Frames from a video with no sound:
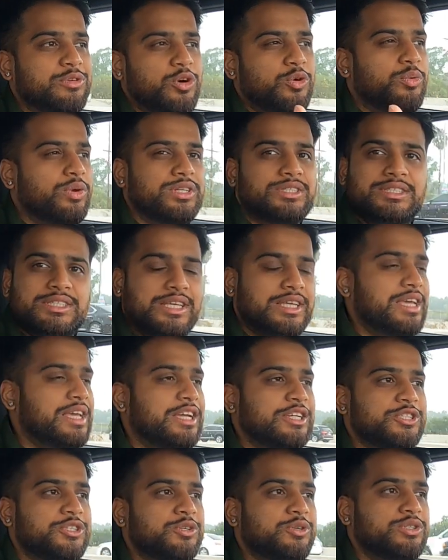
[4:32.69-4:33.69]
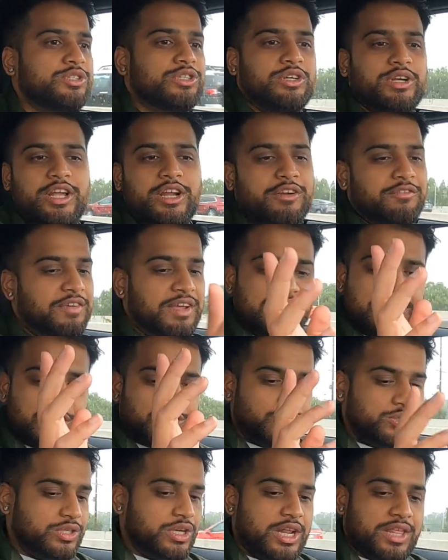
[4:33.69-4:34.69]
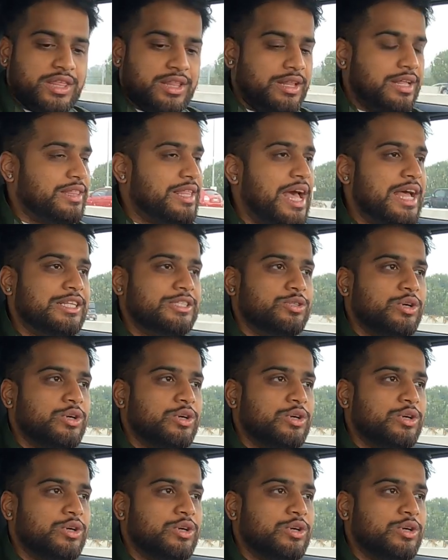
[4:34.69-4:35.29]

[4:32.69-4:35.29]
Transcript: no real syncing issues or interface issues or anything like that.